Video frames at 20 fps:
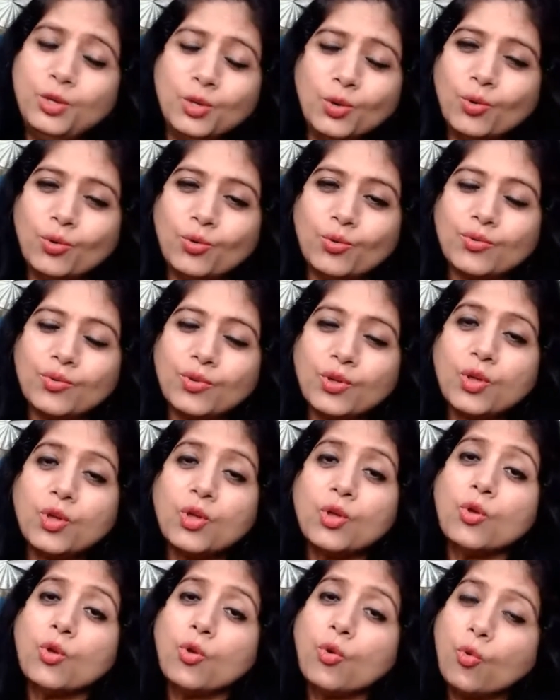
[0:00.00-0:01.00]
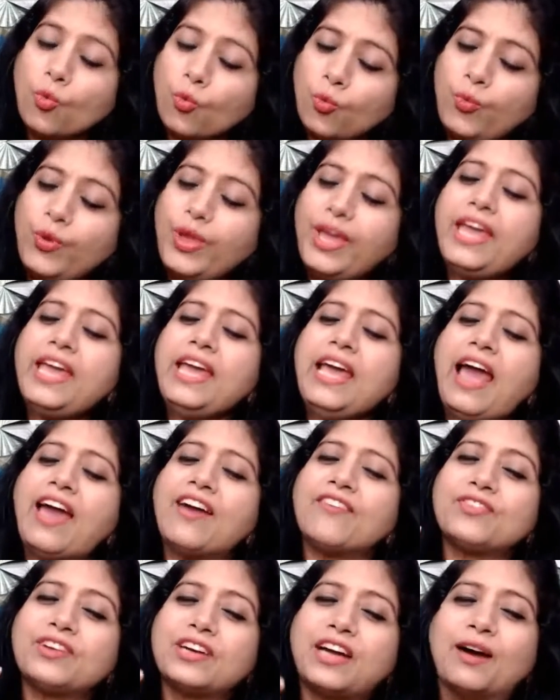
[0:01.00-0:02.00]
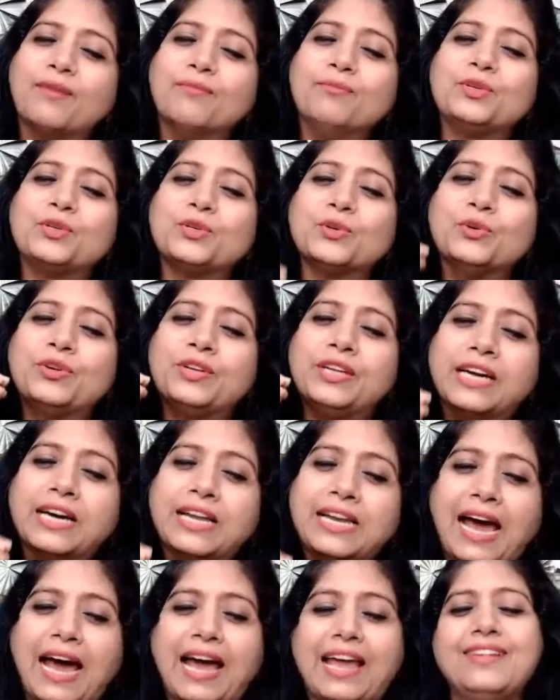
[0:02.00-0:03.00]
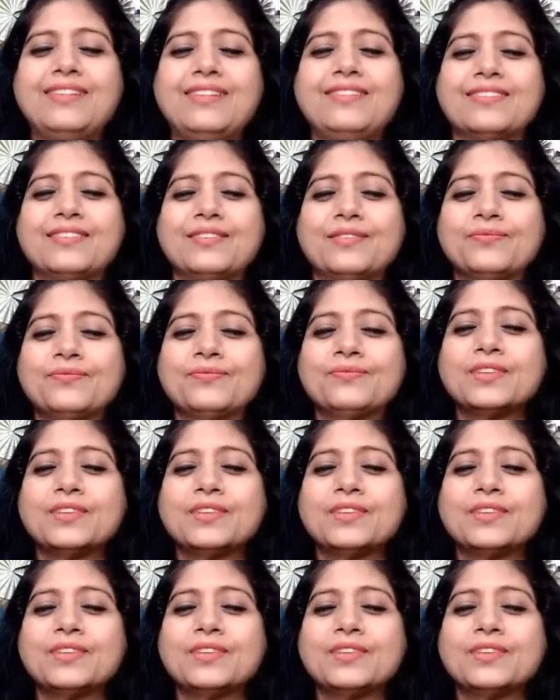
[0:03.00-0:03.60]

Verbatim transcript: No we have come to realize